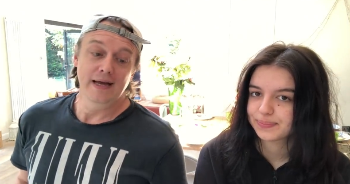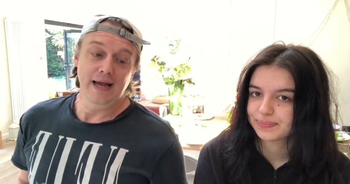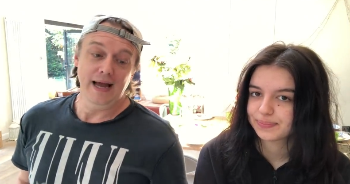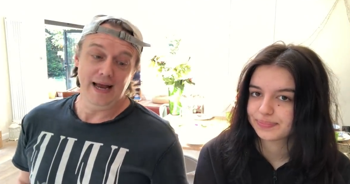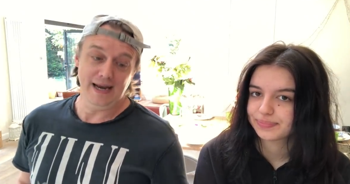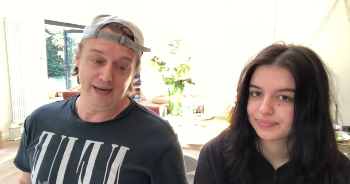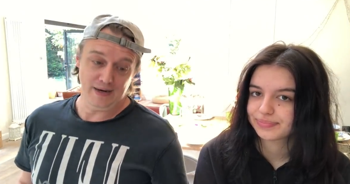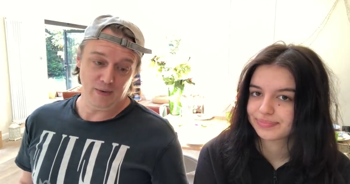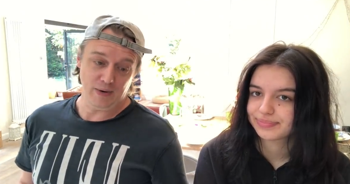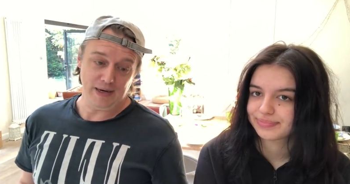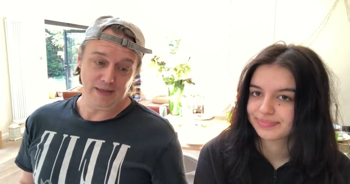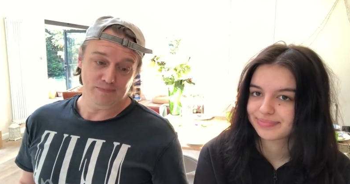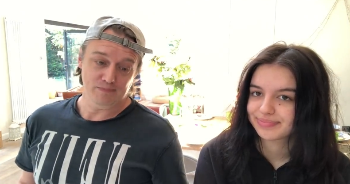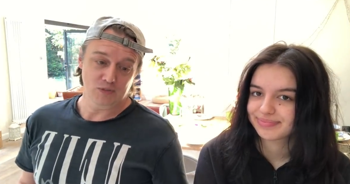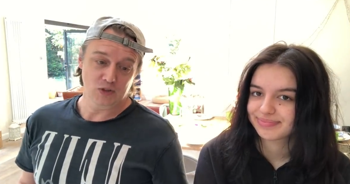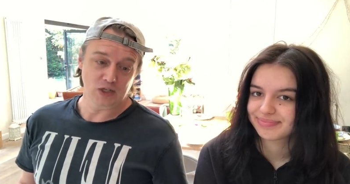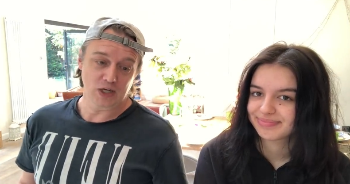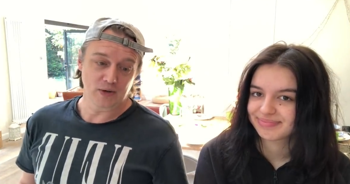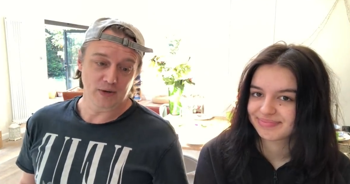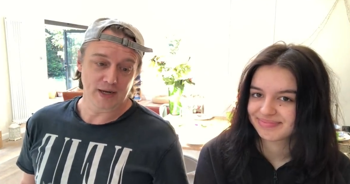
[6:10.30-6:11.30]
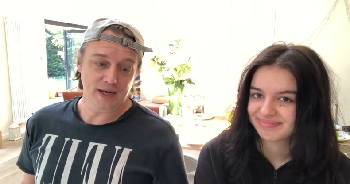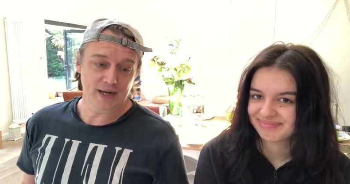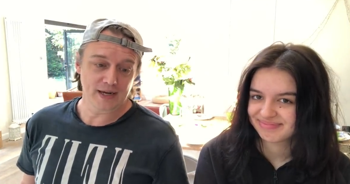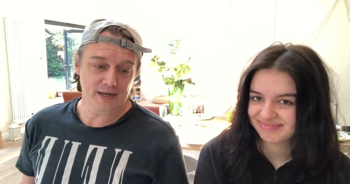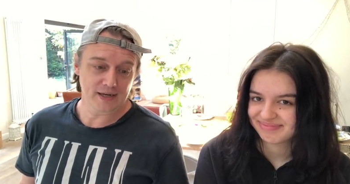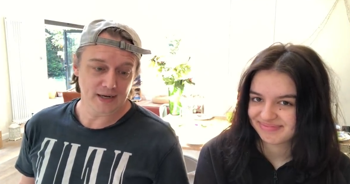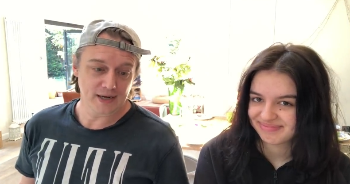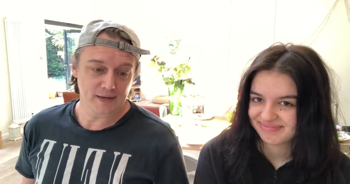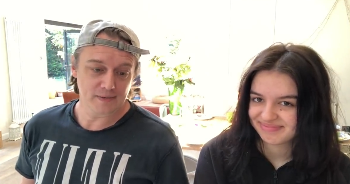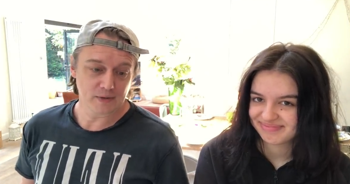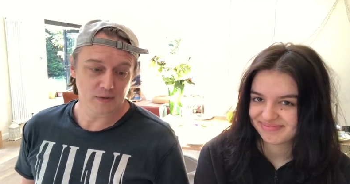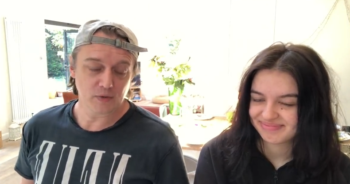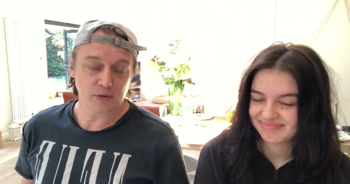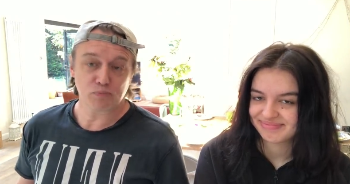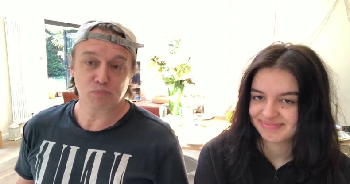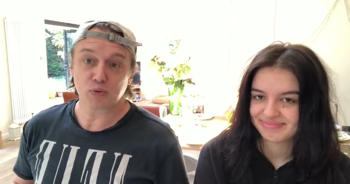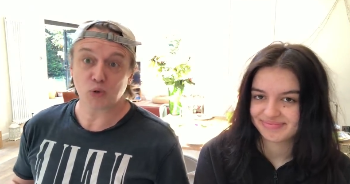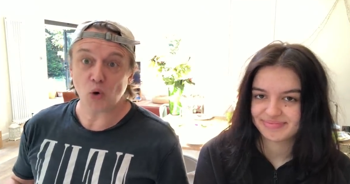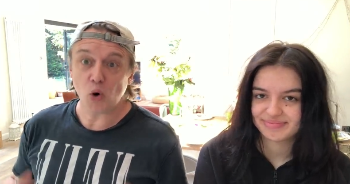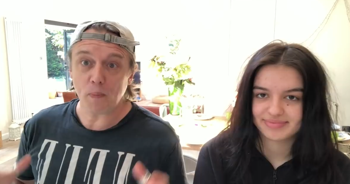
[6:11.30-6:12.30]
Speaker 1: Anyway, so Iain Glen,
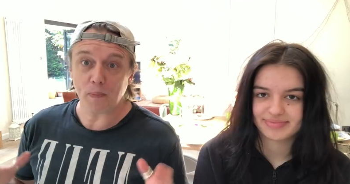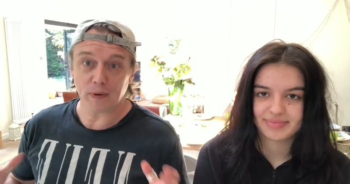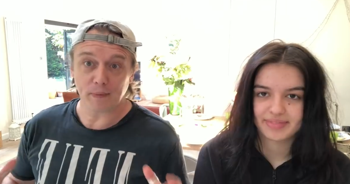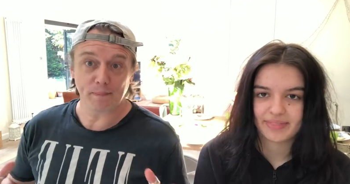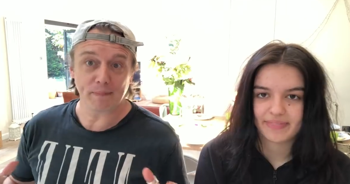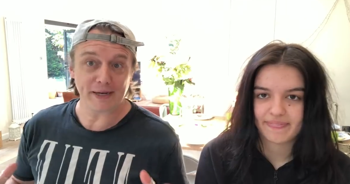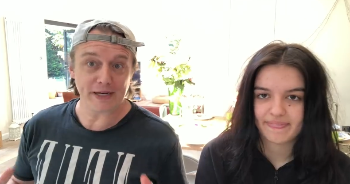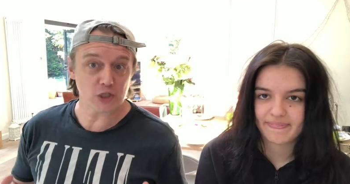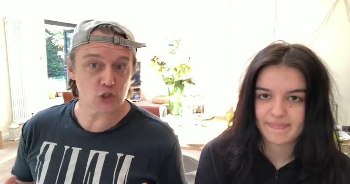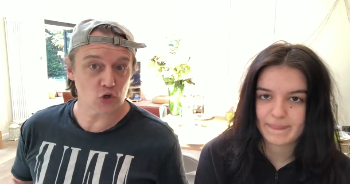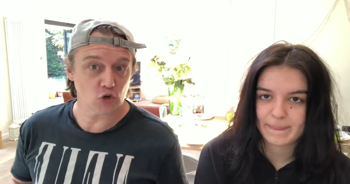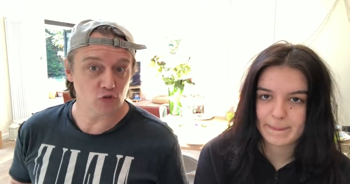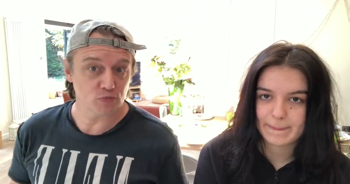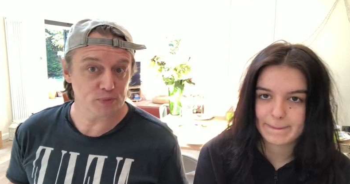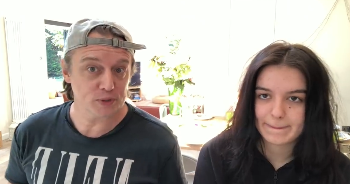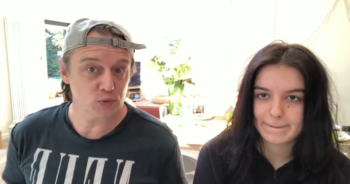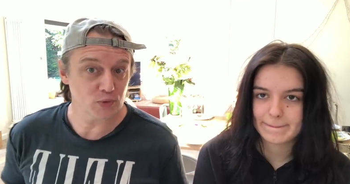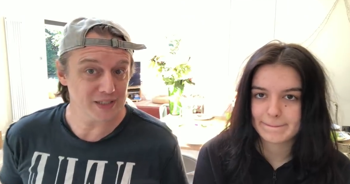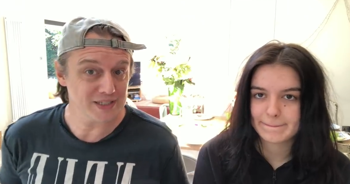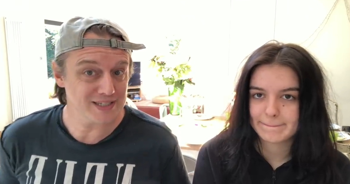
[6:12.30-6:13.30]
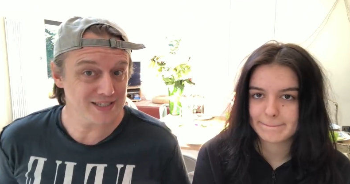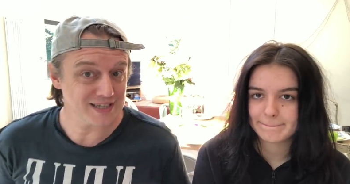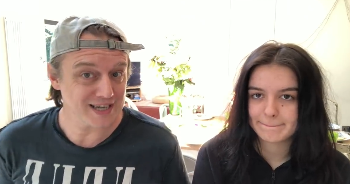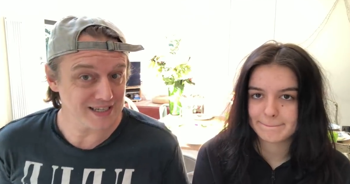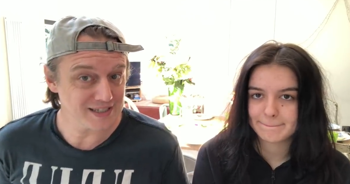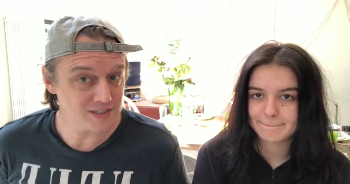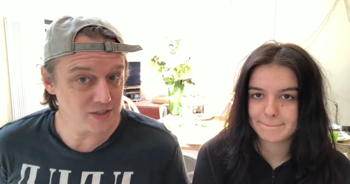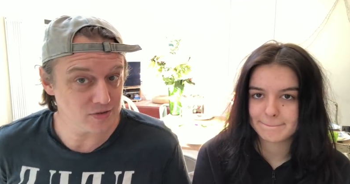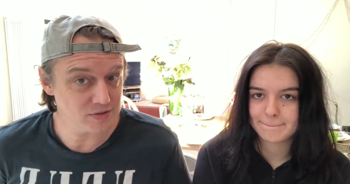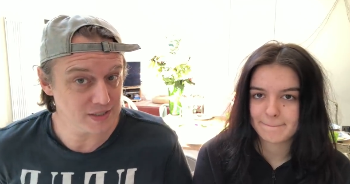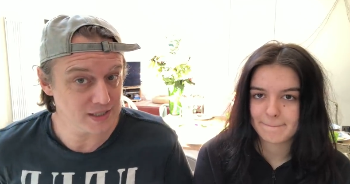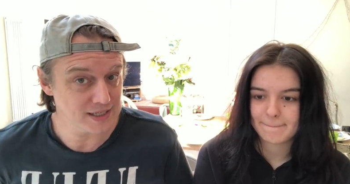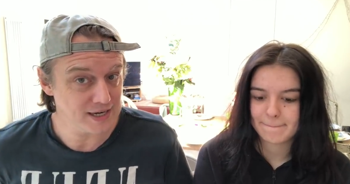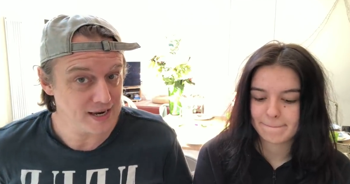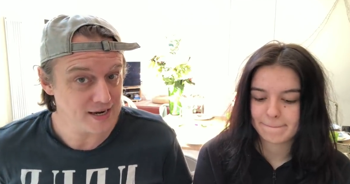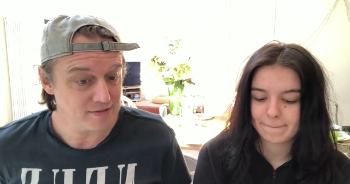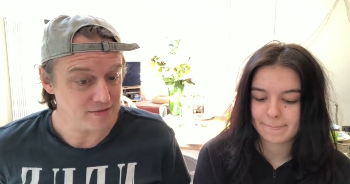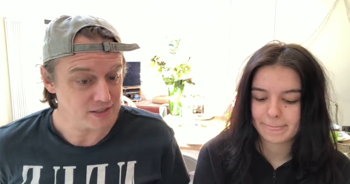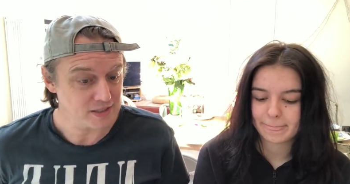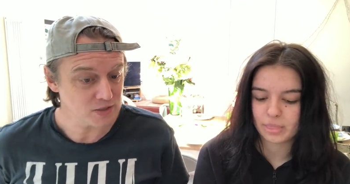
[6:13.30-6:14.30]
the proper bitch off between Sansa and
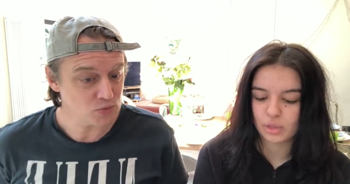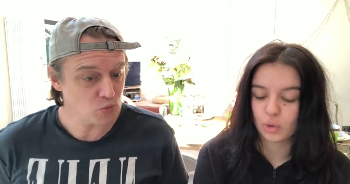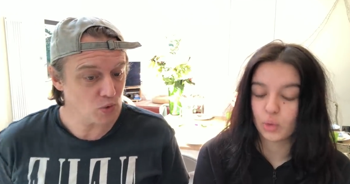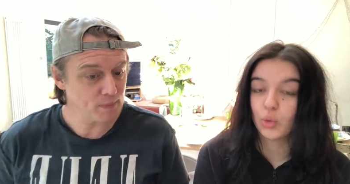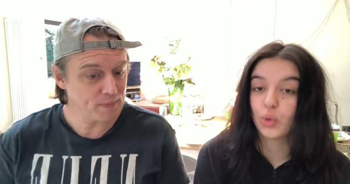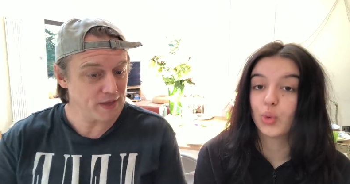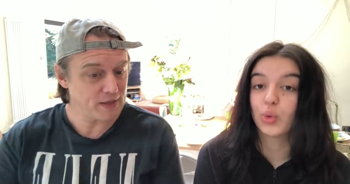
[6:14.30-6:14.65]
Daenerys. What Ooh,